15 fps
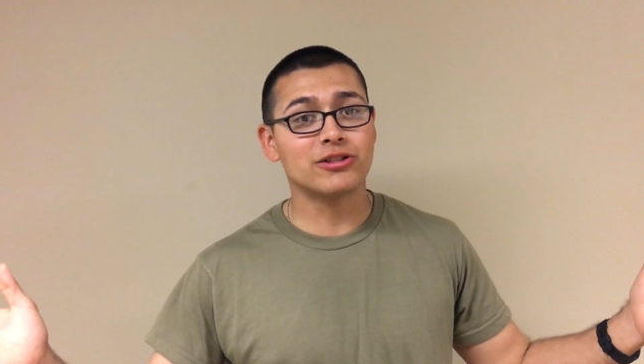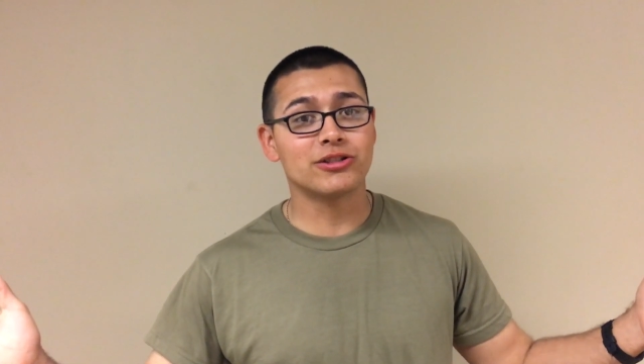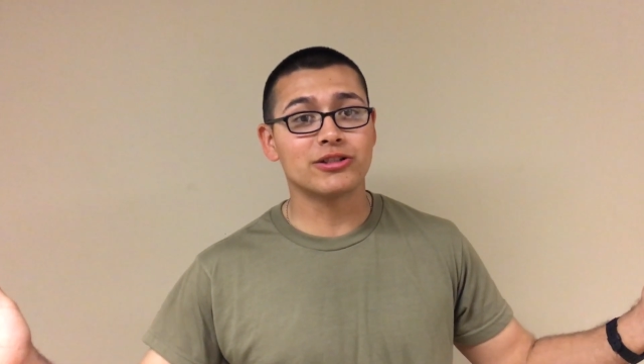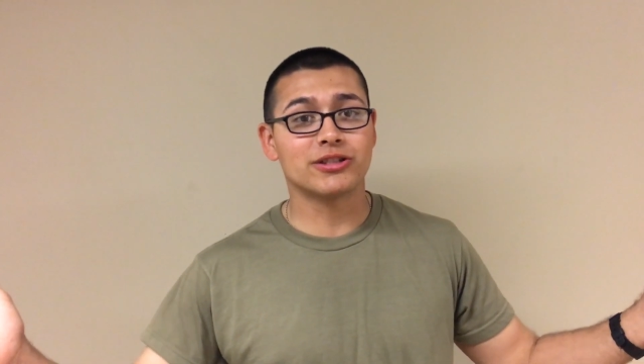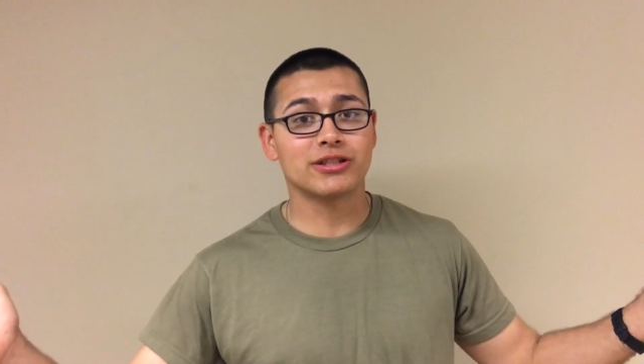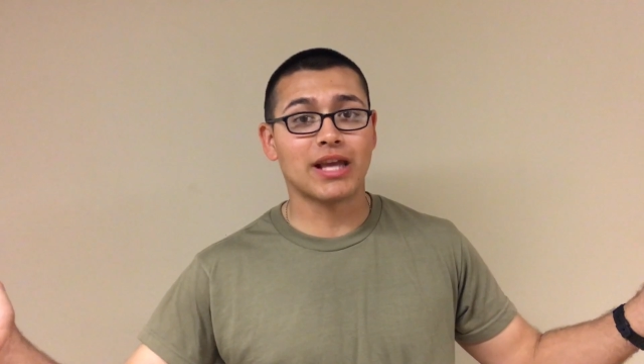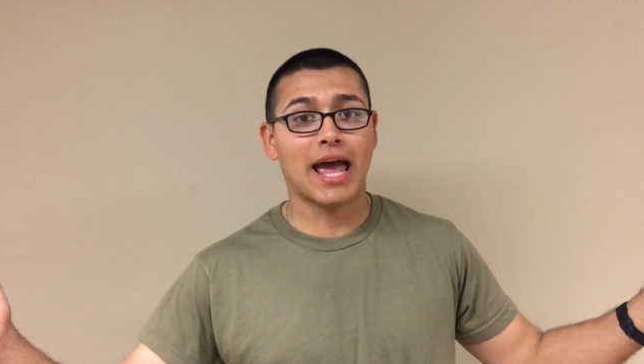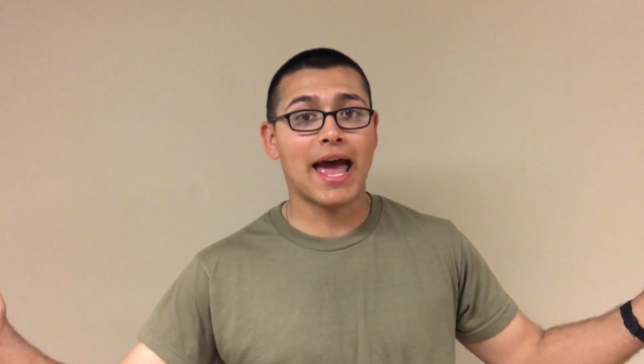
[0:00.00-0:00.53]

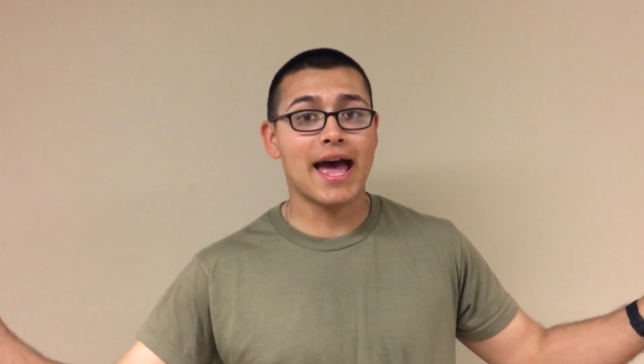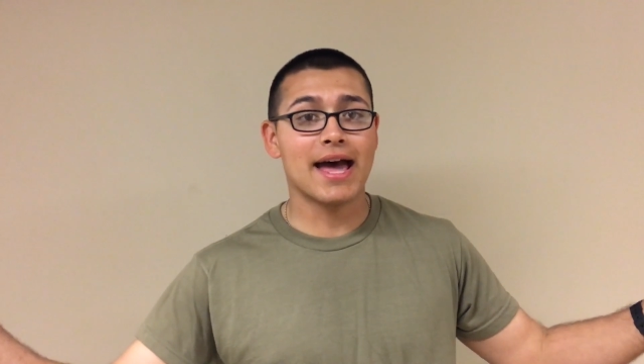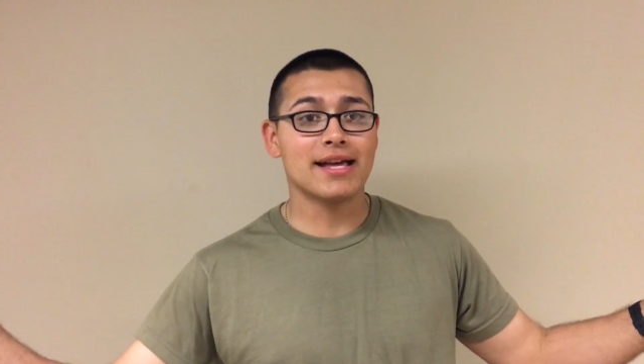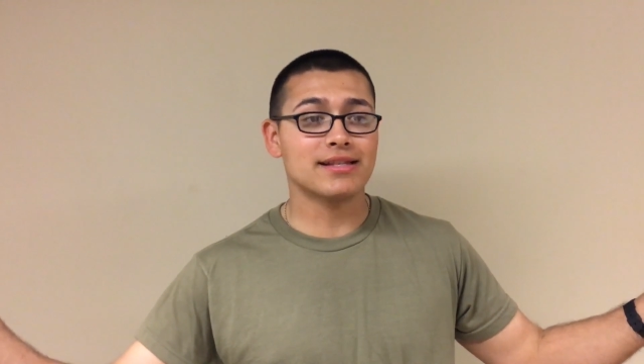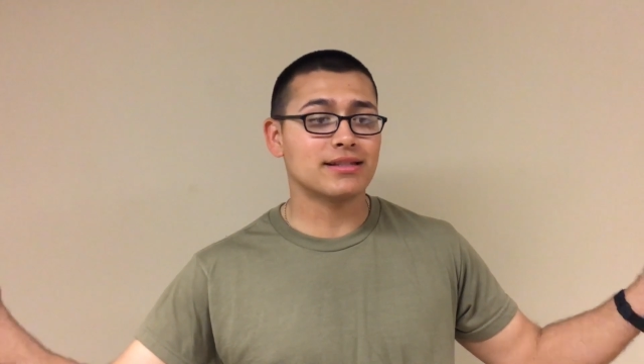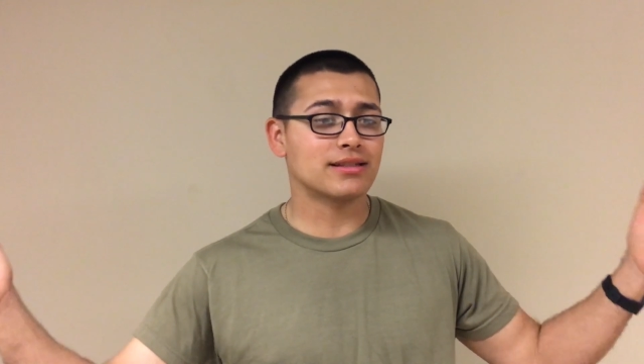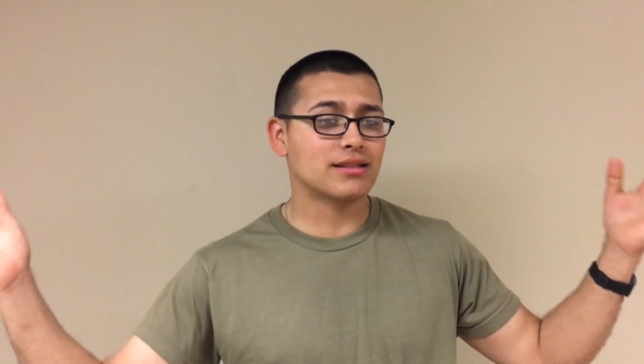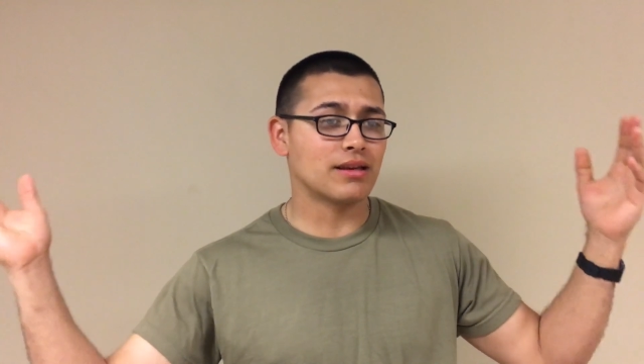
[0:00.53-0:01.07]
just
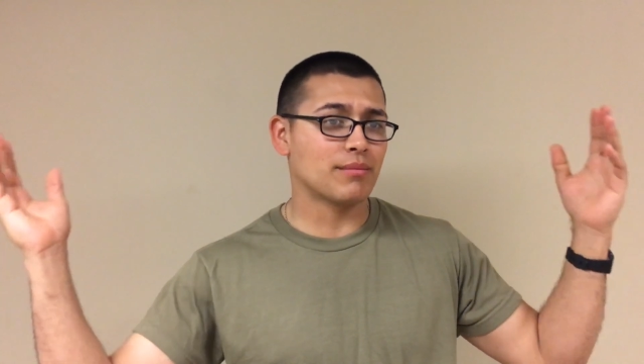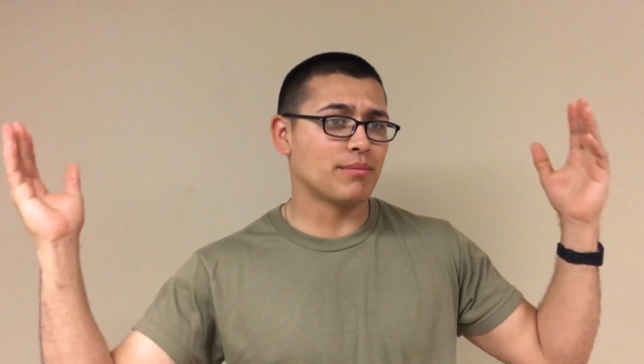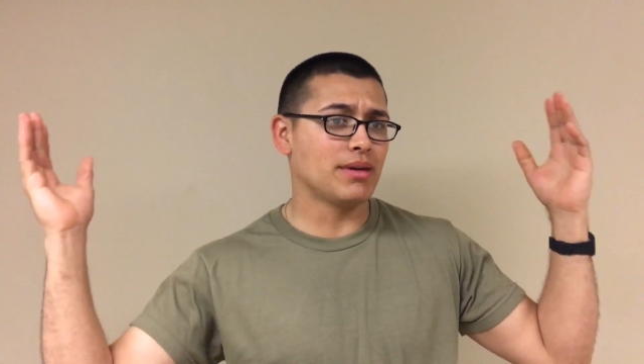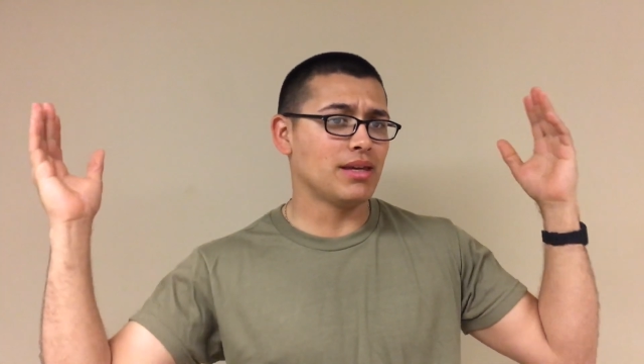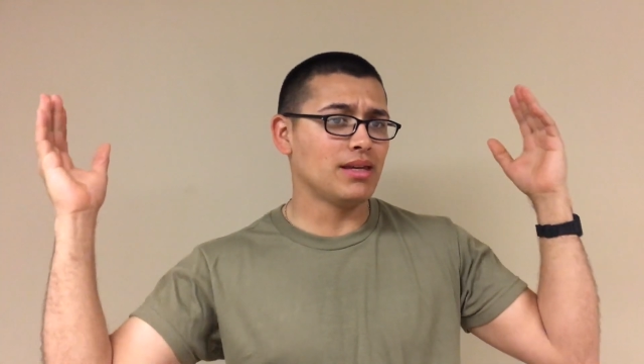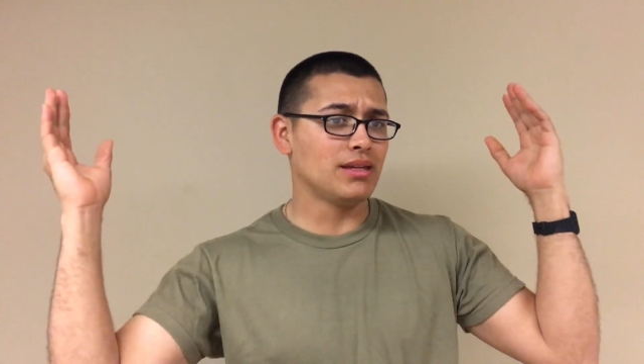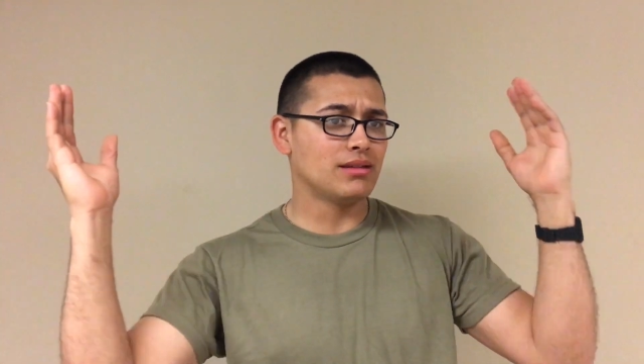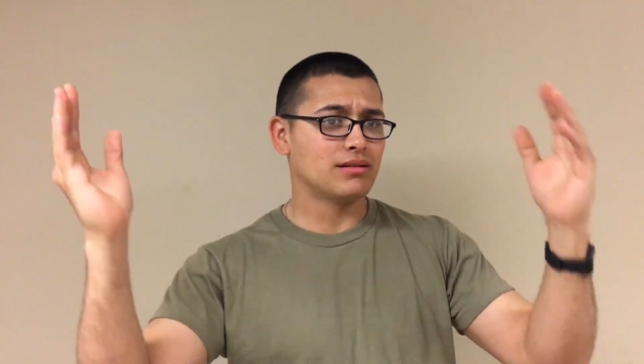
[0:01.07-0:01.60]
ask
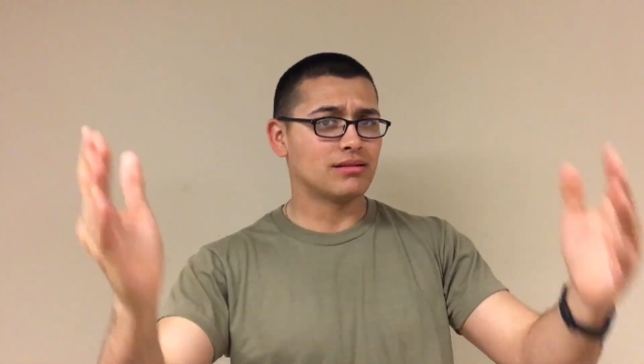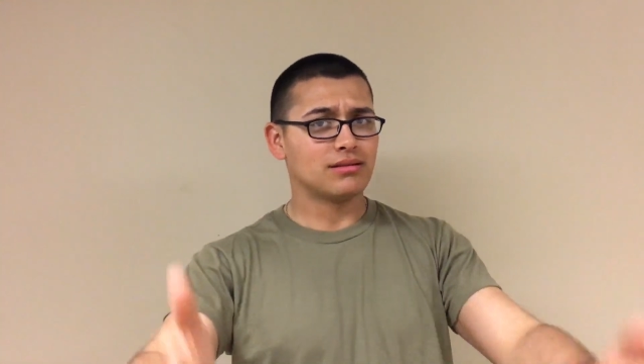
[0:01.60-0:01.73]
me